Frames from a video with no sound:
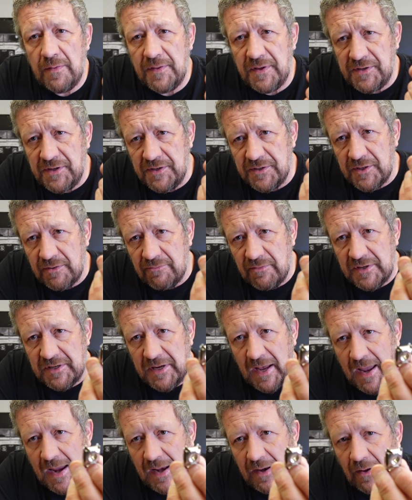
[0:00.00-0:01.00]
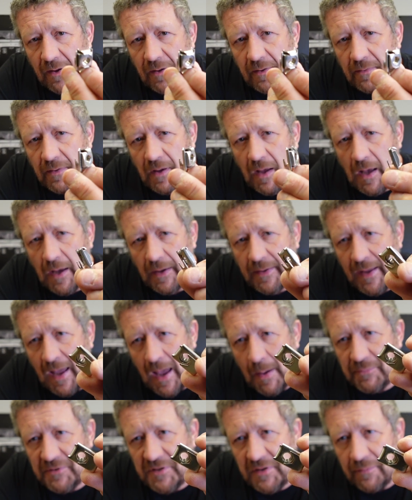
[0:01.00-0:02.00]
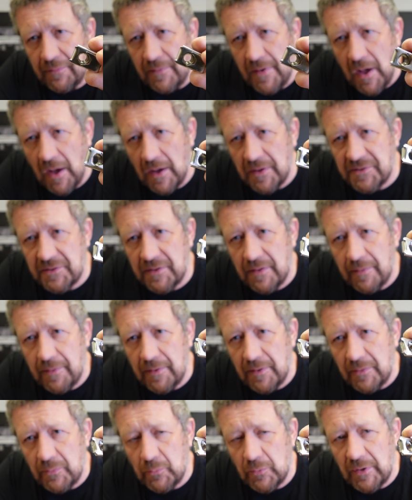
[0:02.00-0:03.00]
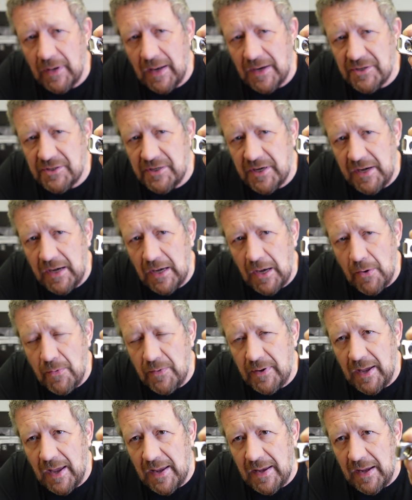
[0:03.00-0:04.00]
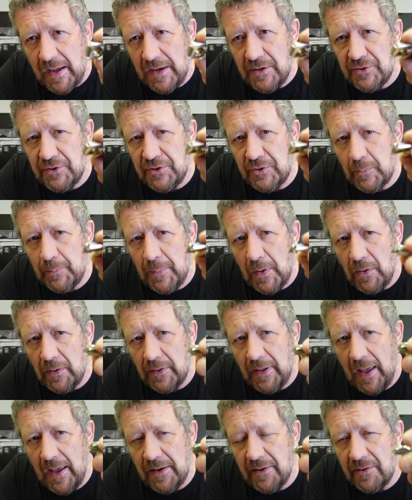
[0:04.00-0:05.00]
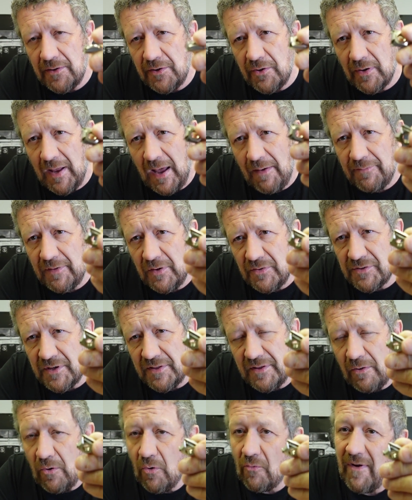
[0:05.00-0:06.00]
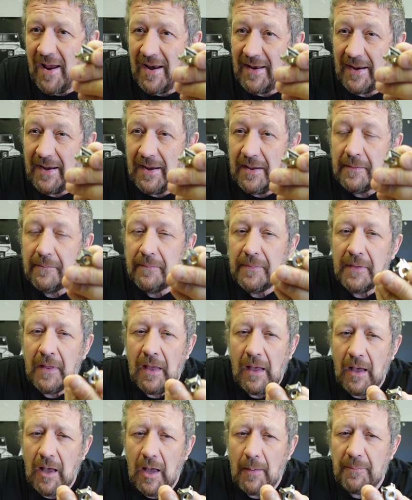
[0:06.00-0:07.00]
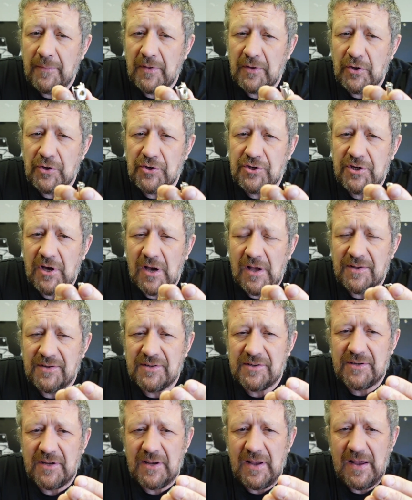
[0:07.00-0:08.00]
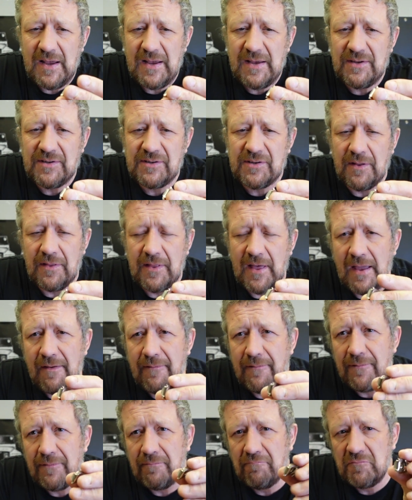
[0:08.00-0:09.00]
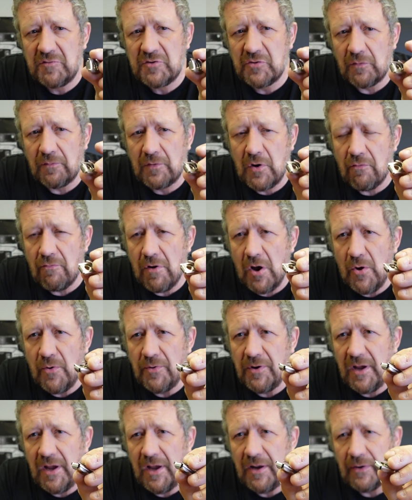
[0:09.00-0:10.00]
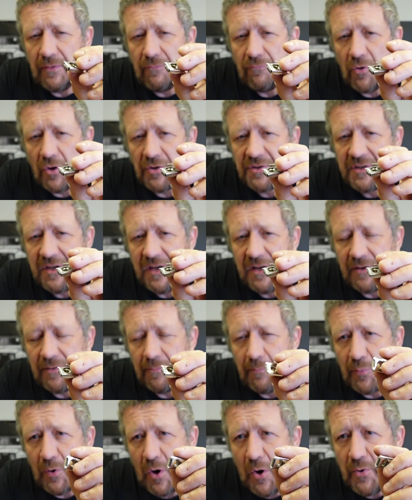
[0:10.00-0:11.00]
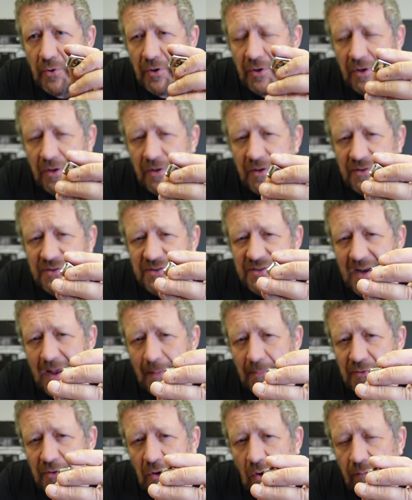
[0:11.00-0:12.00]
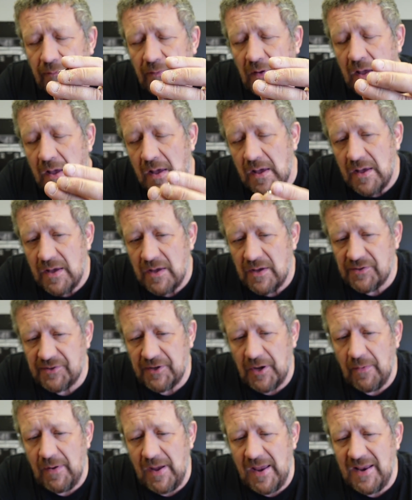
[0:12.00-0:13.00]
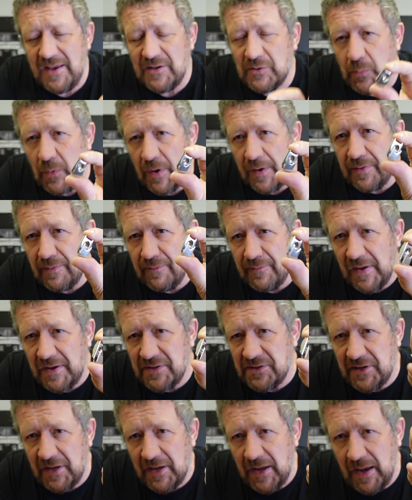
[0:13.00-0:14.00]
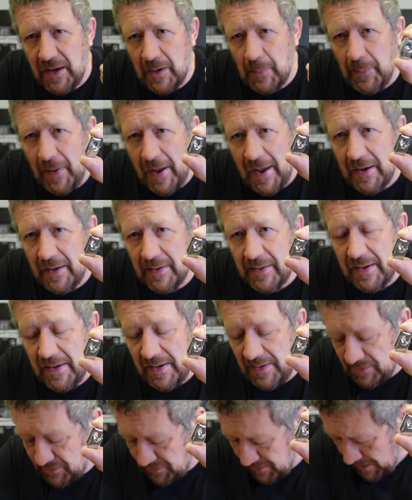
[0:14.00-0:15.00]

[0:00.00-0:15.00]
this is the retainer captive nut that will actually locate into your bulkhead, and you'll have those in there already. The good chance is that they've sort of corroded and rotted and broken and snapped off. So it is worth investing in a pack of these.